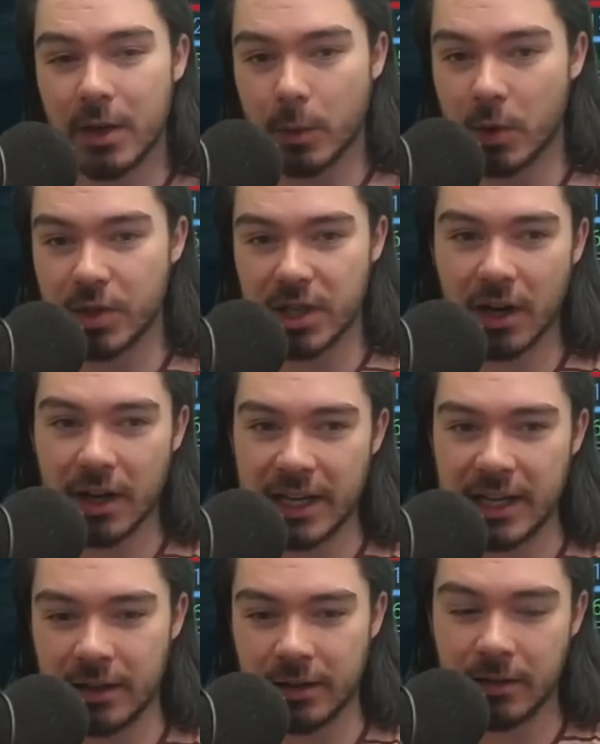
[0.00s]
Wuji
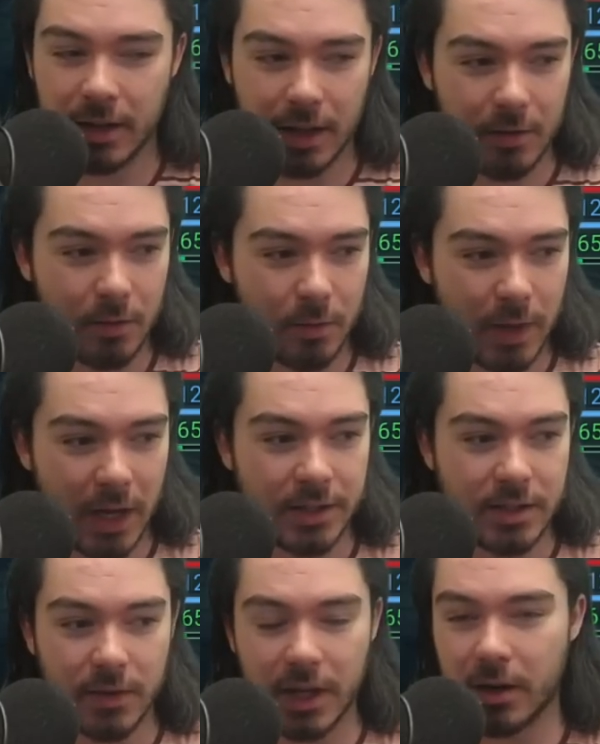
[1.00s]
eaten
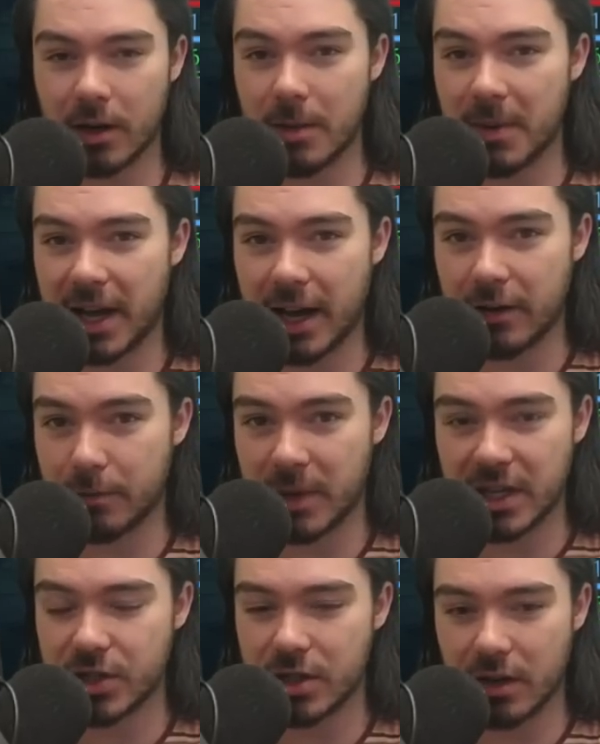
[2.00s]
relatively early by Head of
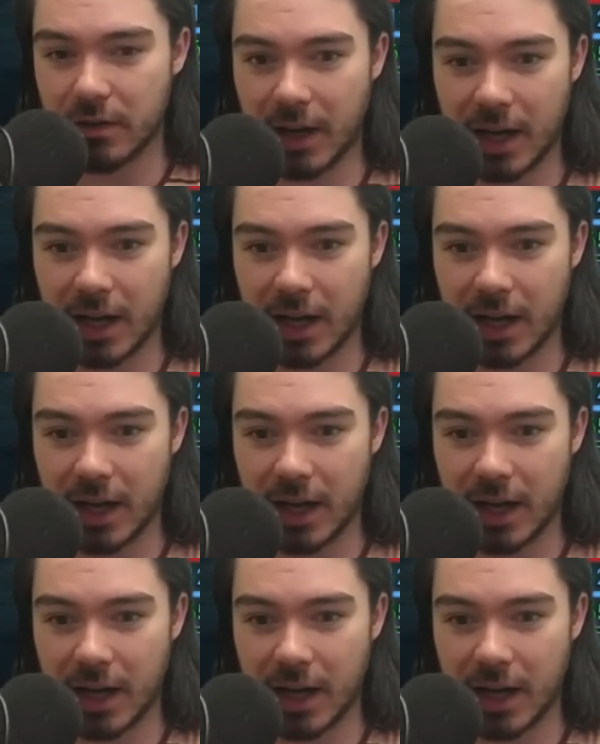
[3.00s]
Mischief,